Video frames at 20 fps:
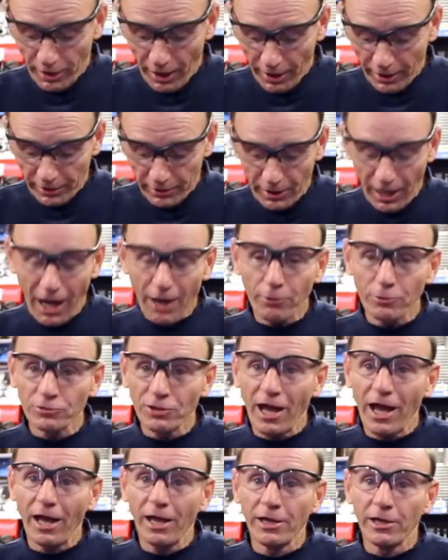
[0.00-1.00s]
day I was
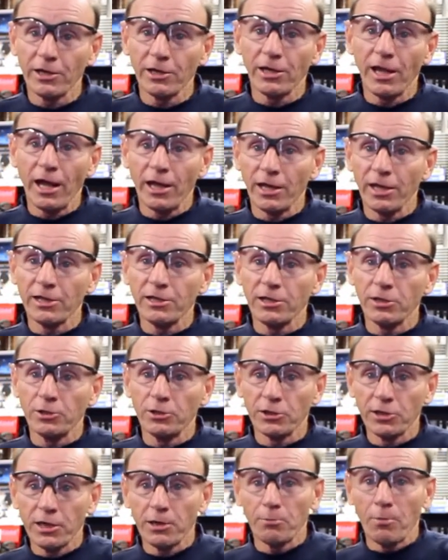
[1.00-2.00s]
out here and I needed
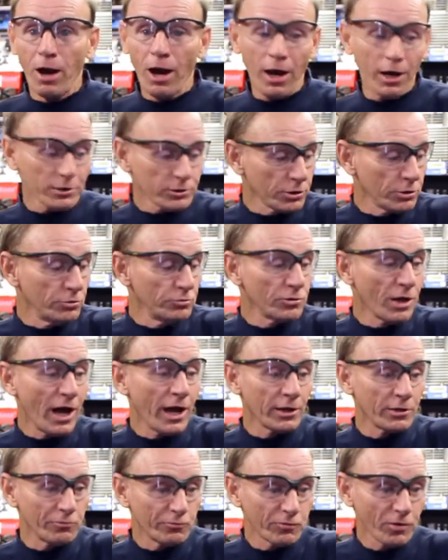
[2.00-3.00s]
to get my R2s
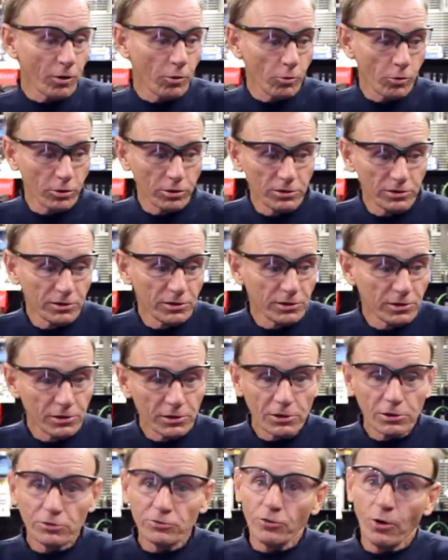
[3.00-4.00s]
out of the floor,
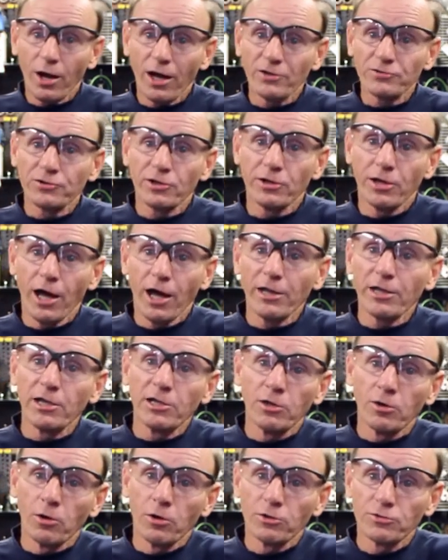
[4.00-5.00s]
so I said I
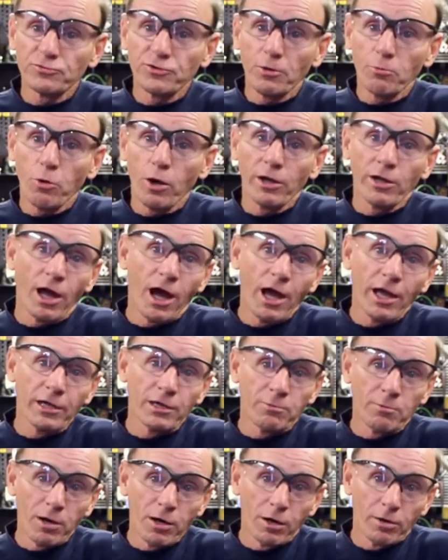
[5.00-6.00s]
need some way to hang
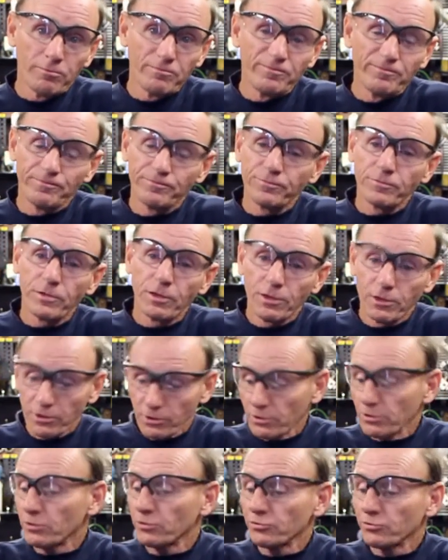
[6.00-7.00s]
them up.
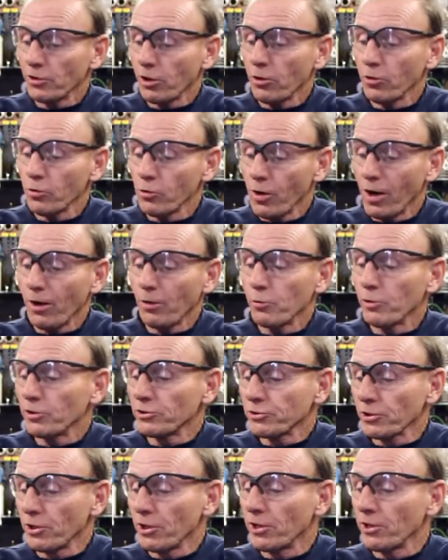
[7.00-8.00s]
So I
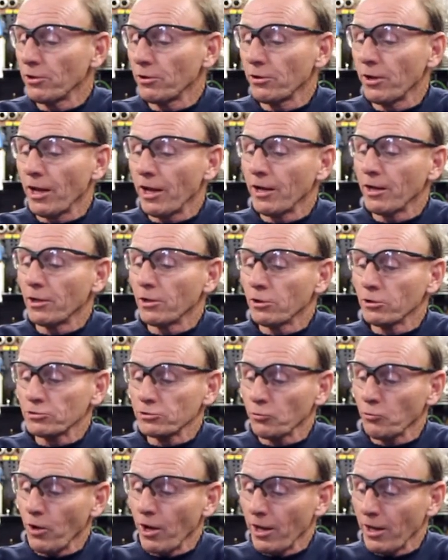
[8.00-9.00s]
went to the internet and
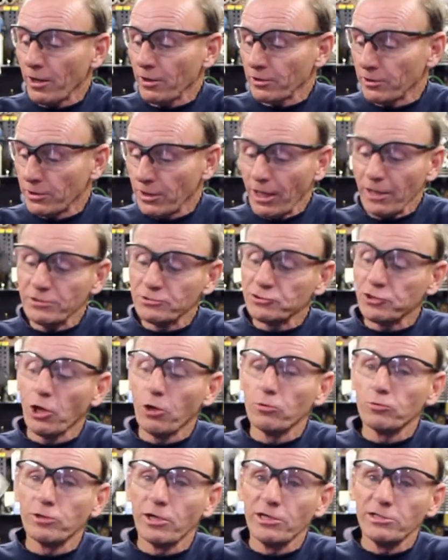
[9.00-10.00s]
looked around, and they
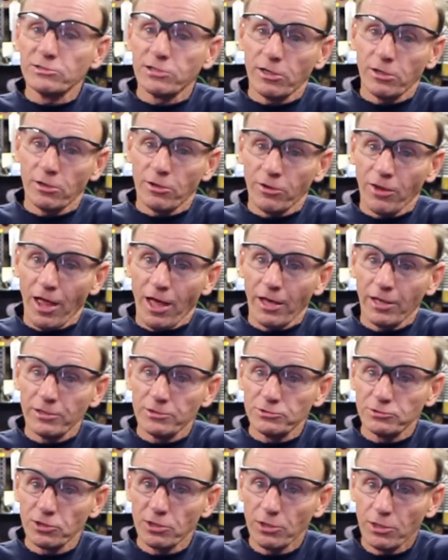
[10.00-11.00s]
sold these little
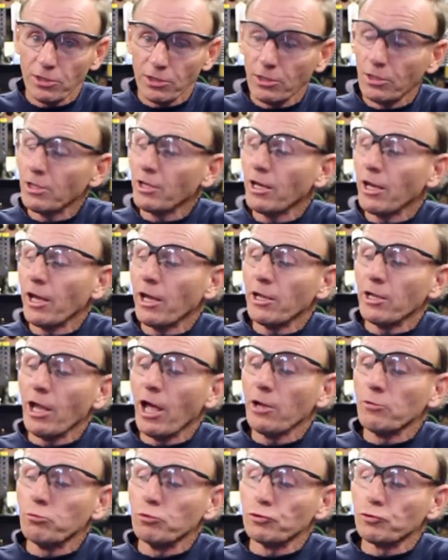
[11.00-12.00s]
things, and
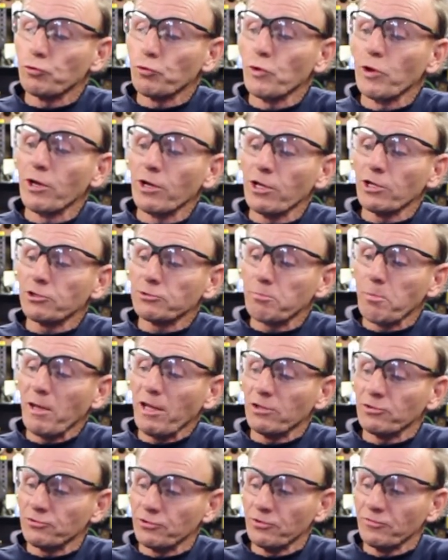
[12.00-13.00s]
they was real
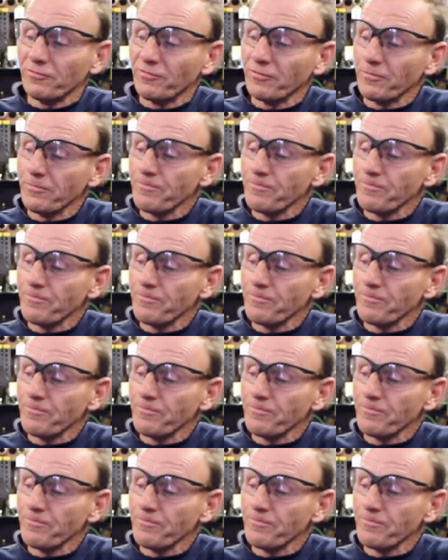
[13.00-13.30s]
expensive.